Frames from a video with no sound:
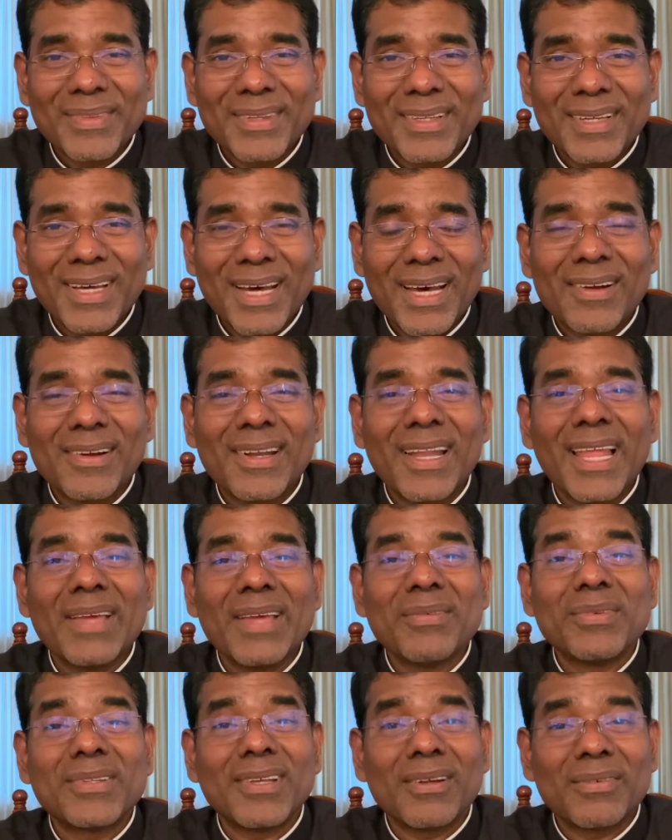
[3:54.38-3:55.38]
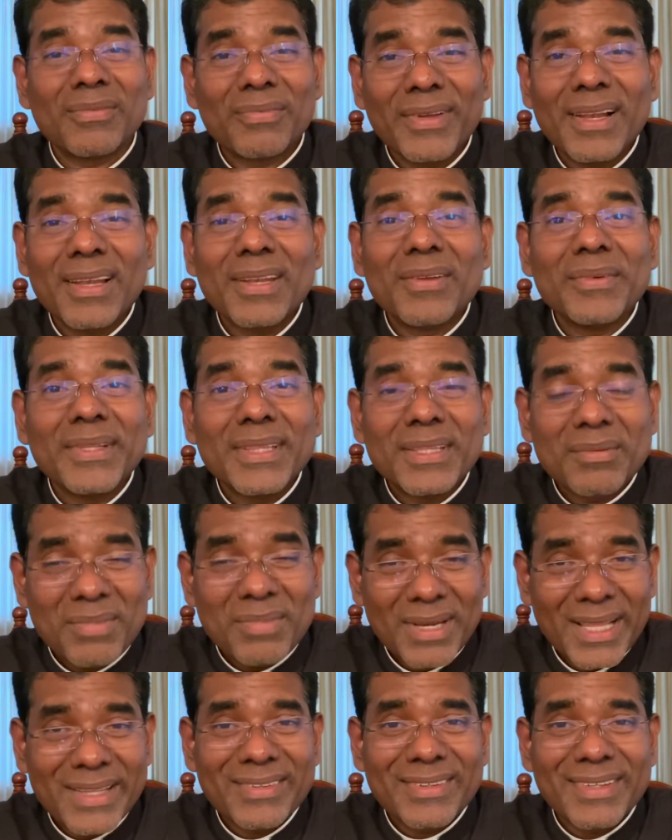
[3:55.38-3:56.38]
Our lives are filled with
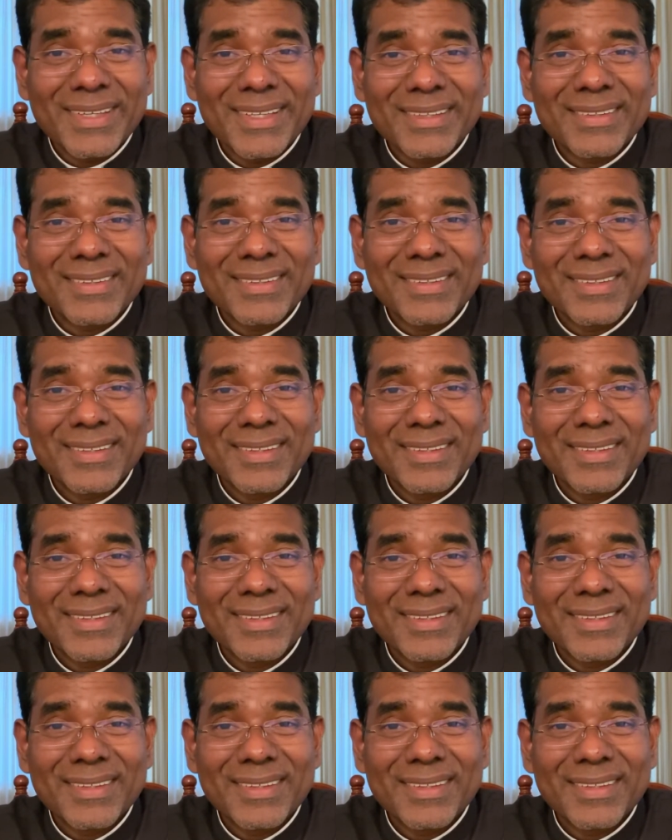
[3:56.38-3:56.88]
blessings.